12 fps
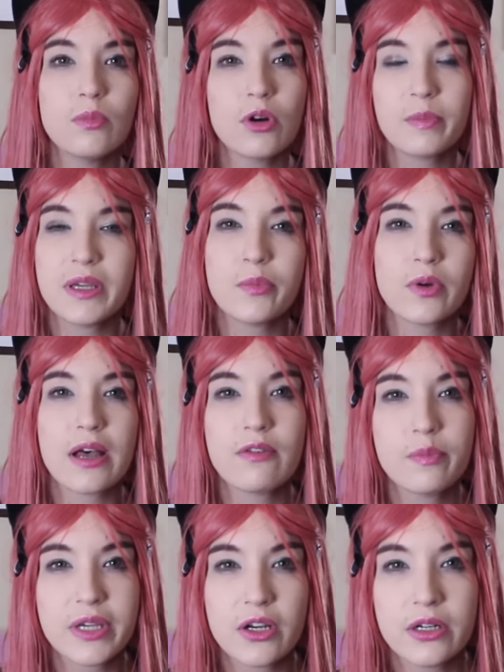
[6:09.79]
more people have
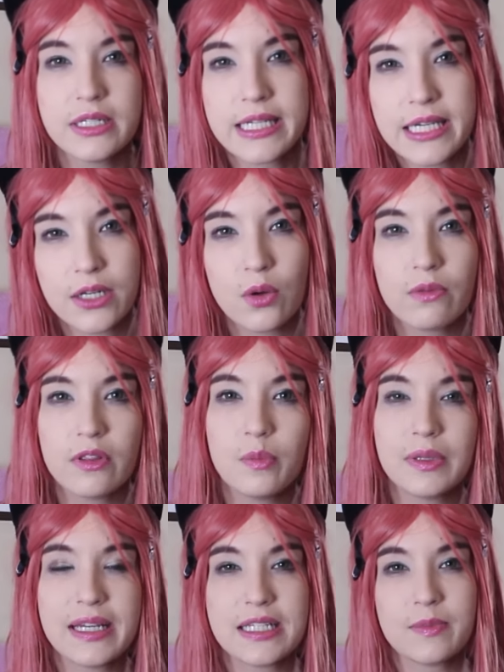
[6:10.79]
appeared and taken over the
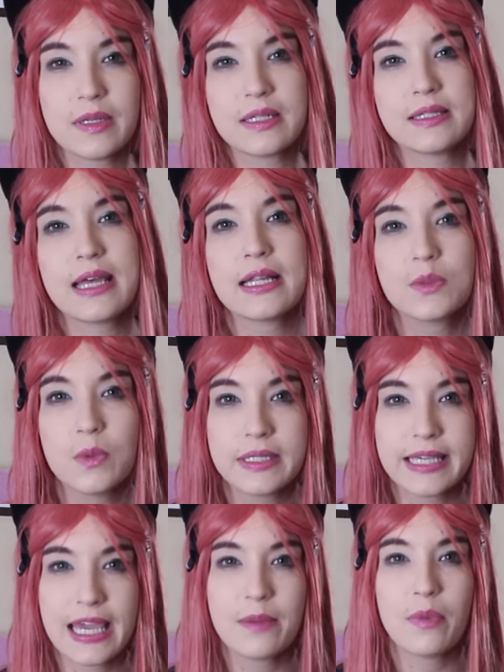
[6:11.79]
place because that's what
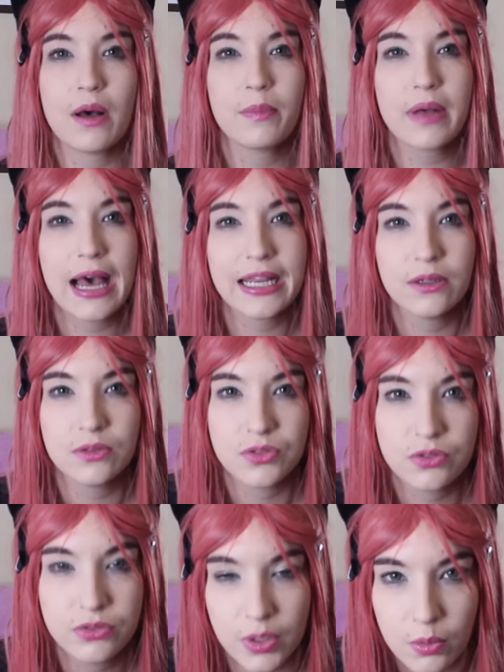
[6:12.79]
K-pop
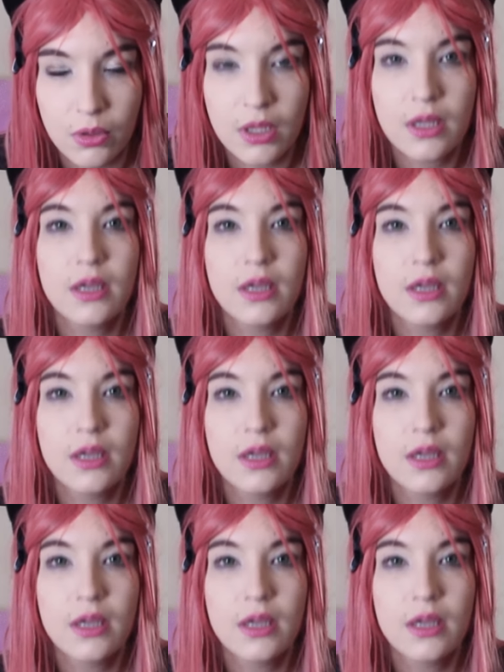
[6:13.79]
idols do.